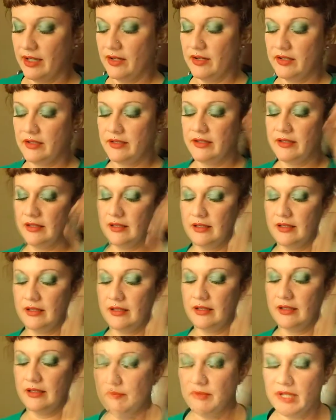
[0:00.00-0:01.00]
there's
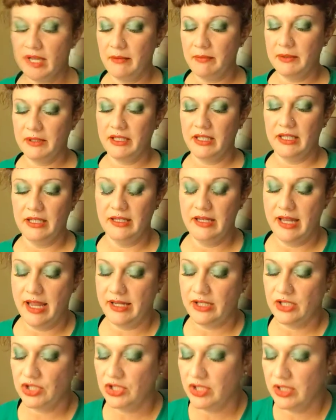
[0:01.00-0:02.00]
some type of
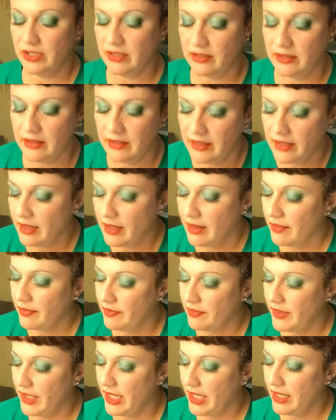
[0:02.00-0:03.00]
connection
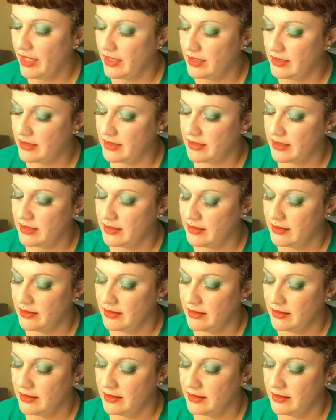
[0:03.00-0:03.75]
that